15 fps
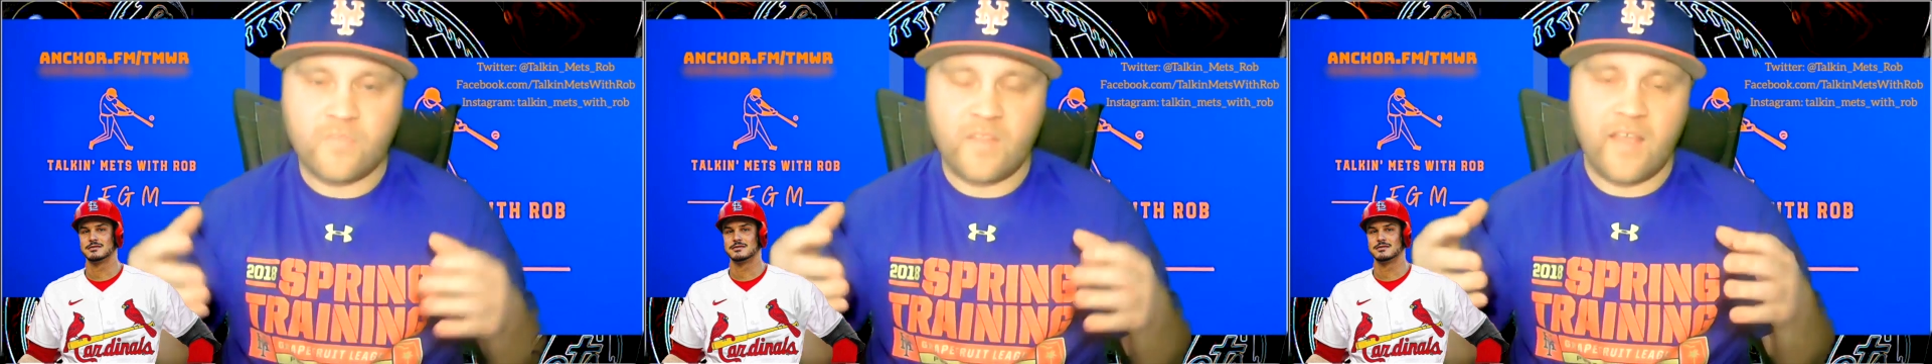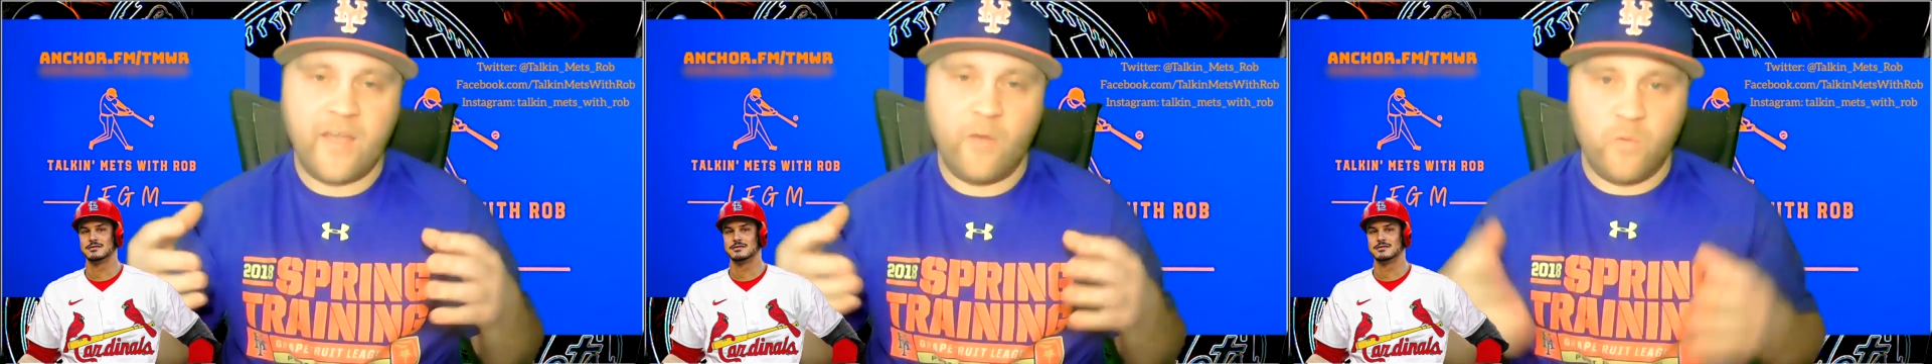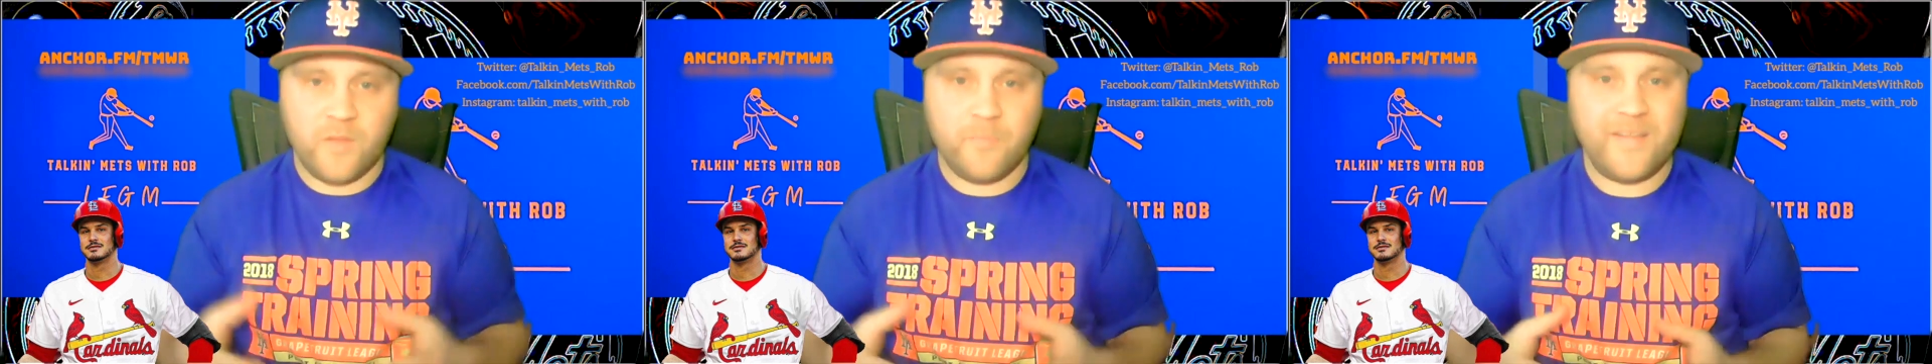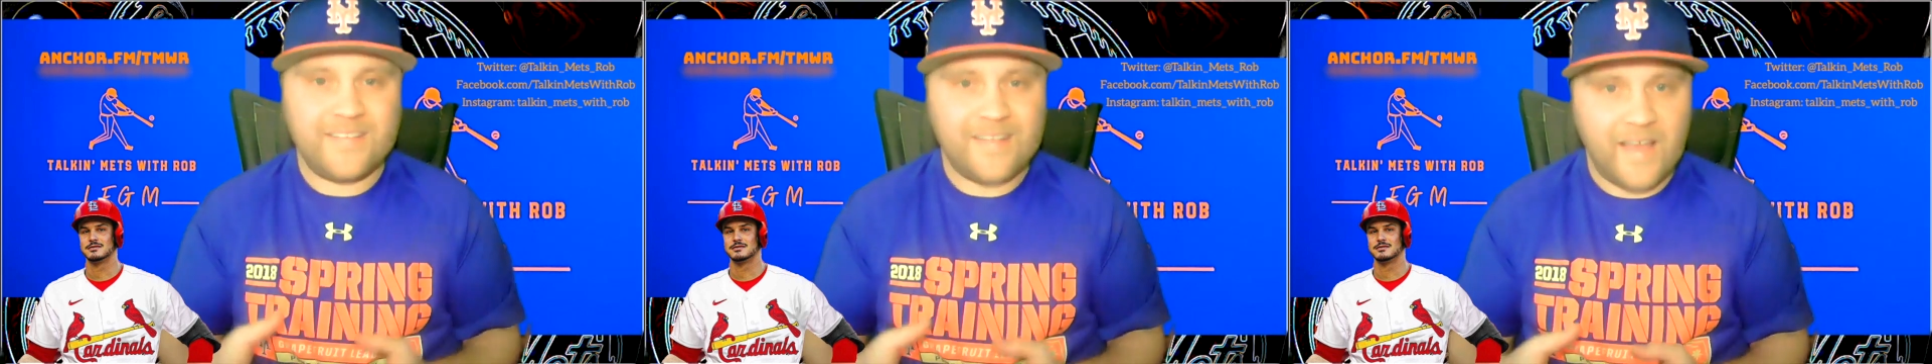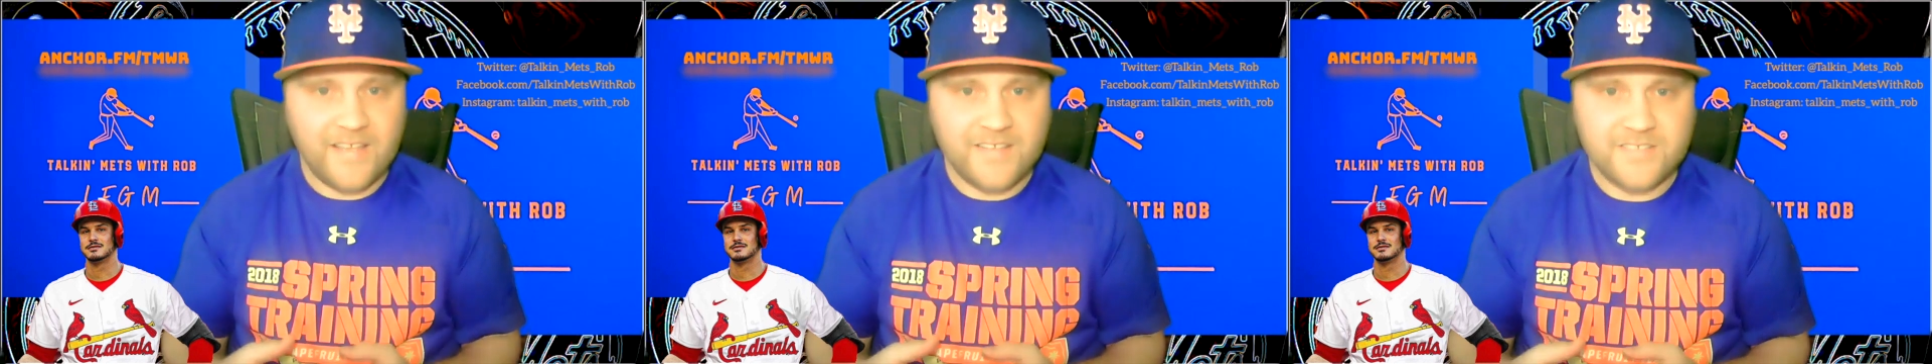It would have been
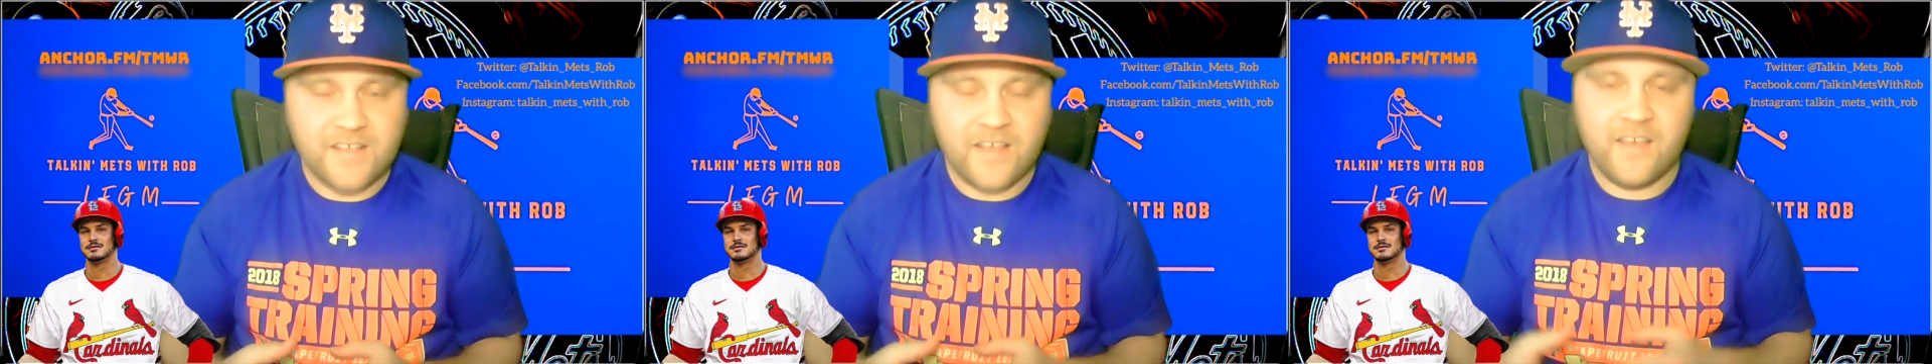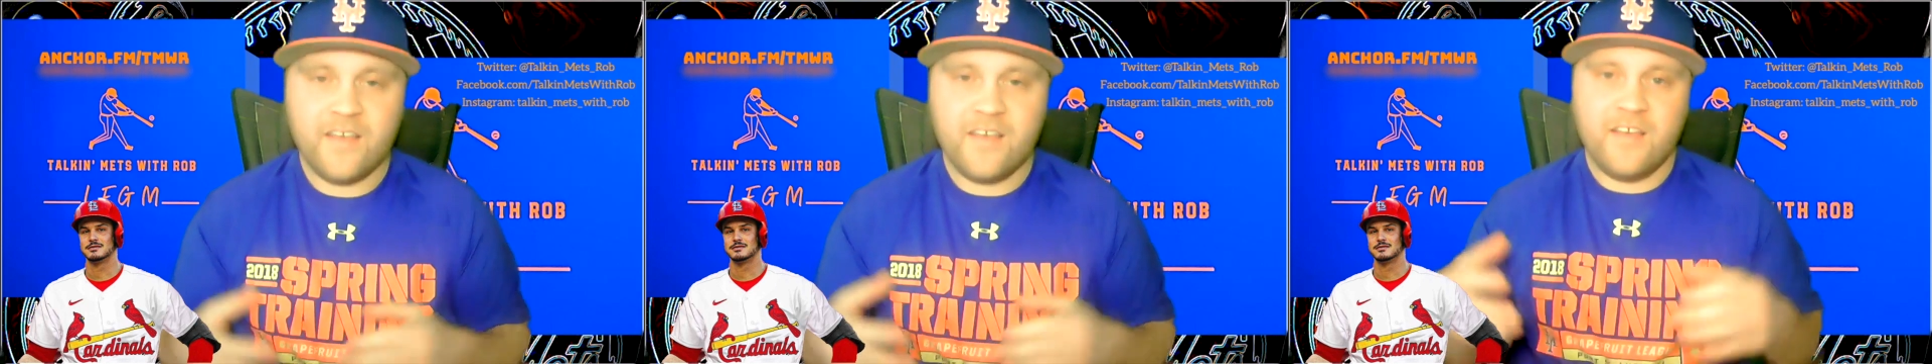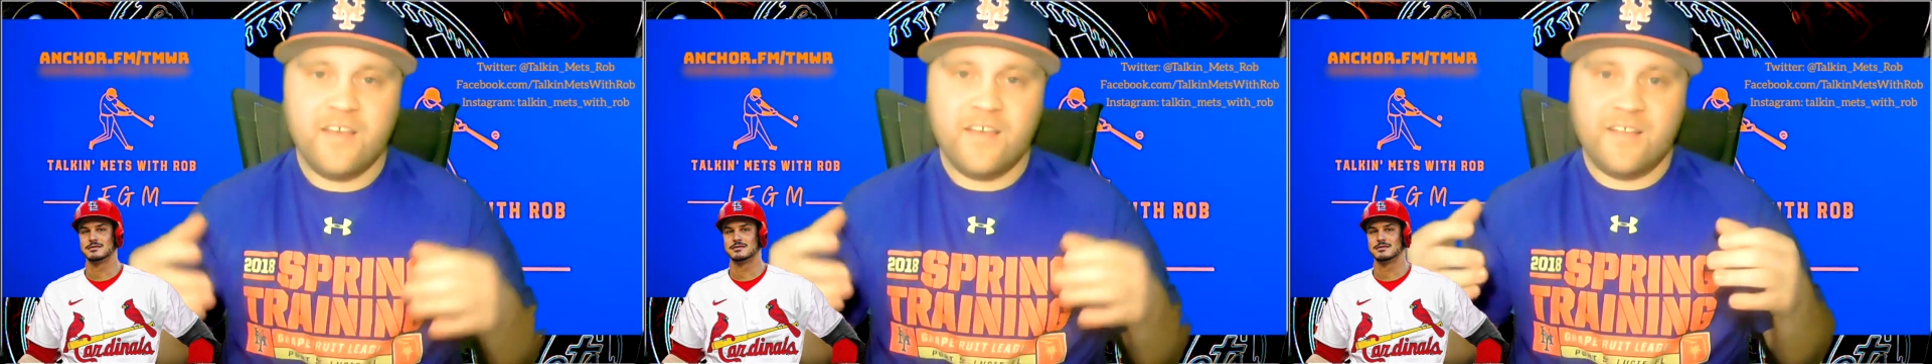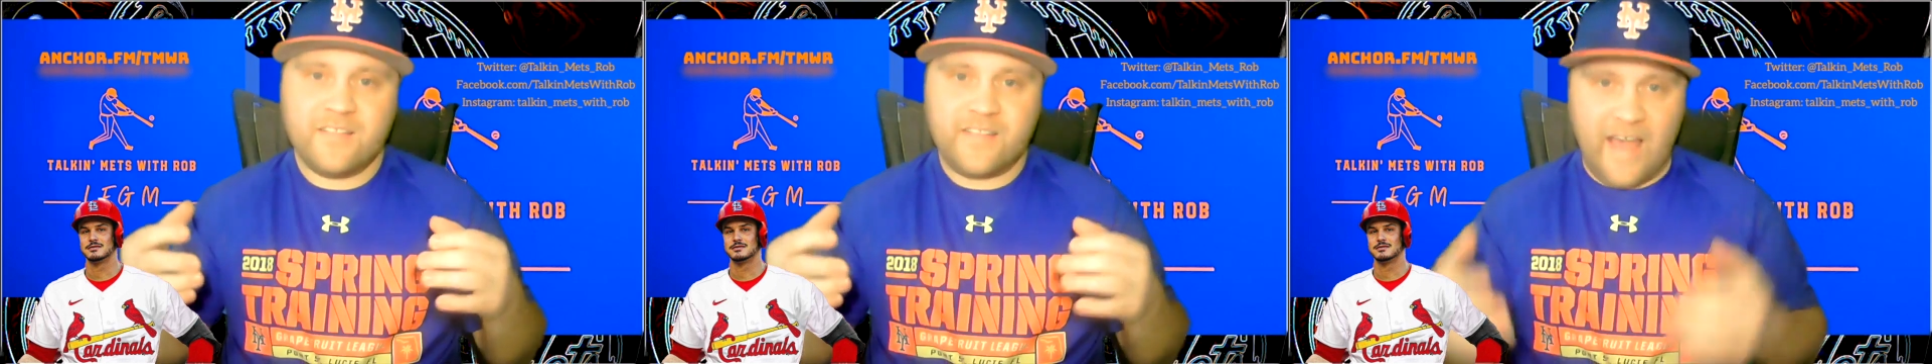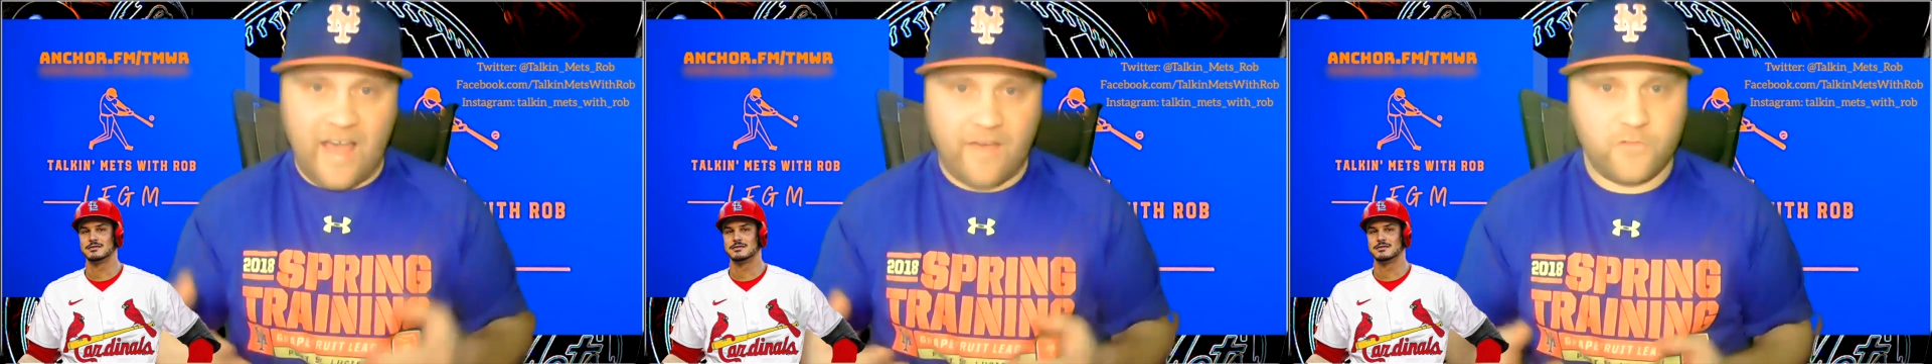nice
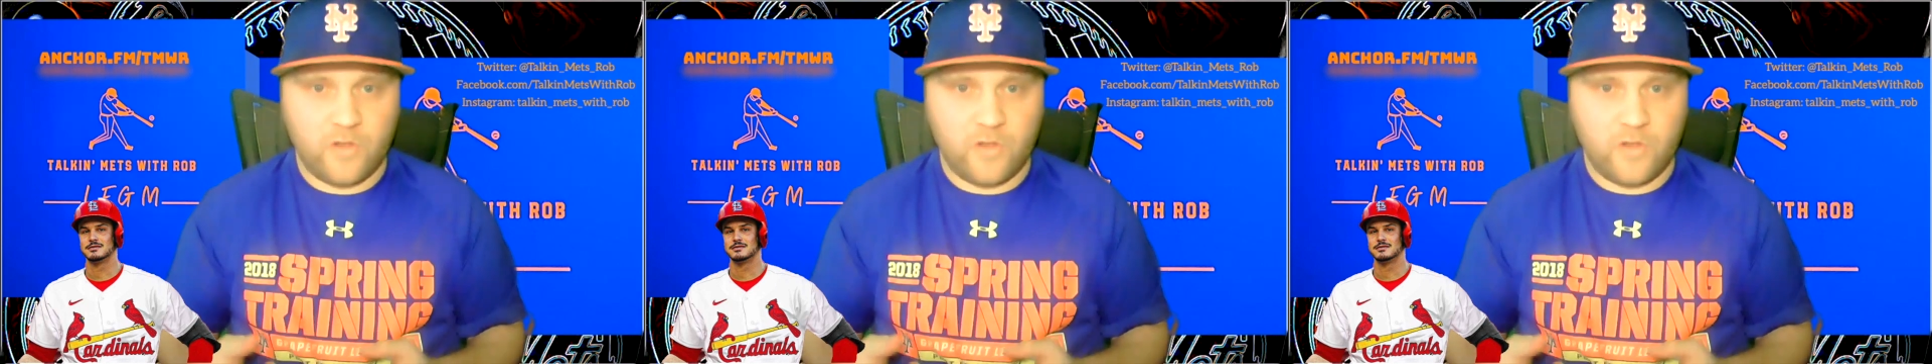to have